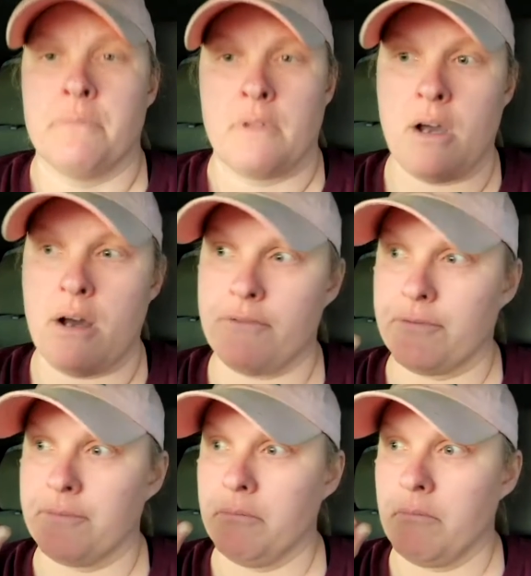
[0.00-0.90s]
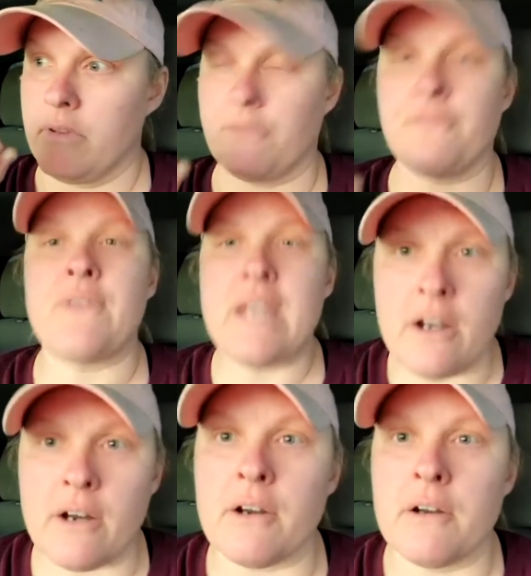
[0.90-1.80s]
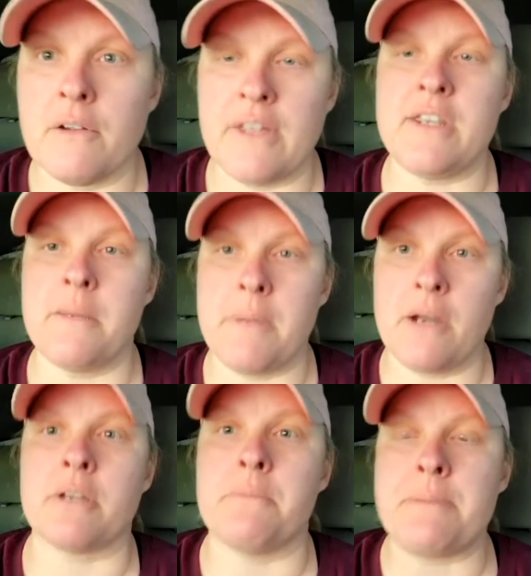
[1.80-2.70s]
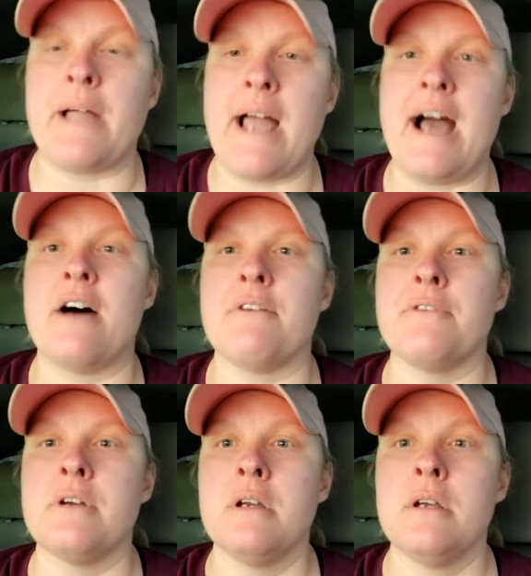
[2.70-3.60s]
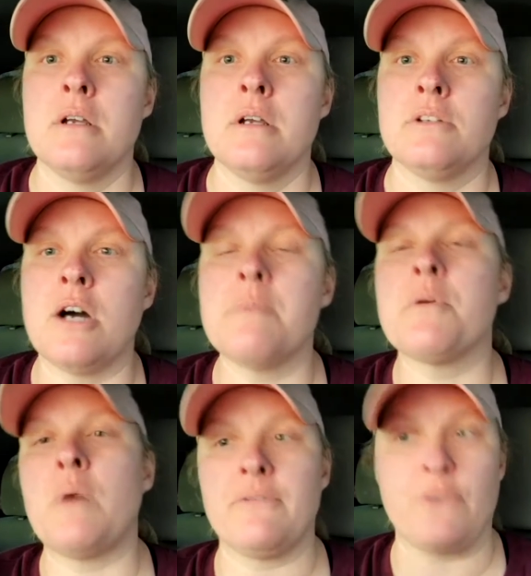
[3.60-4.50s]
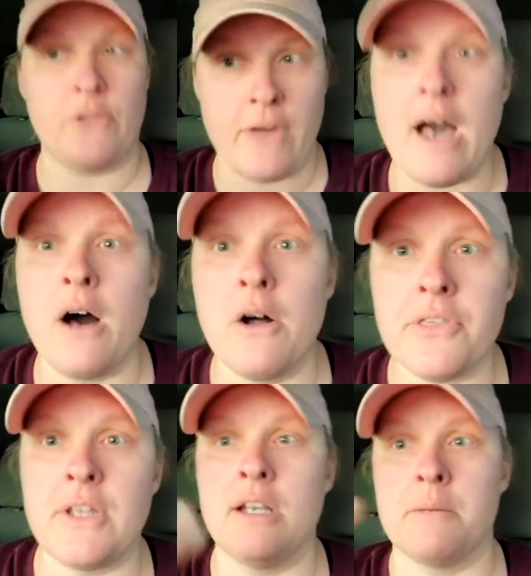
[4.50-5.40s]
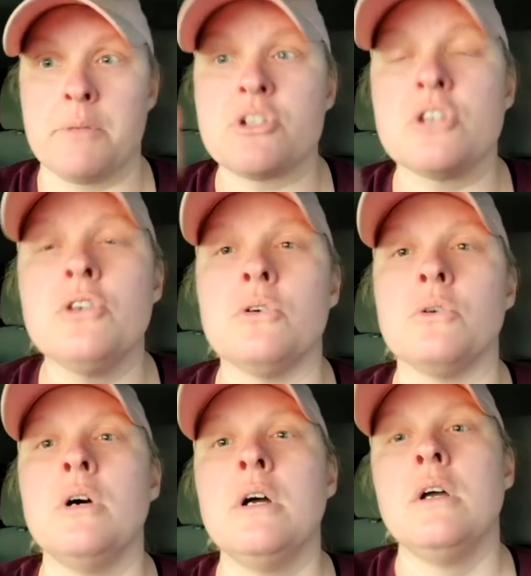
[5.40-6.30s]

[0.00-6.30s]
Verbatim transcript: of the fear that the American people have, number one, for their health, and number two,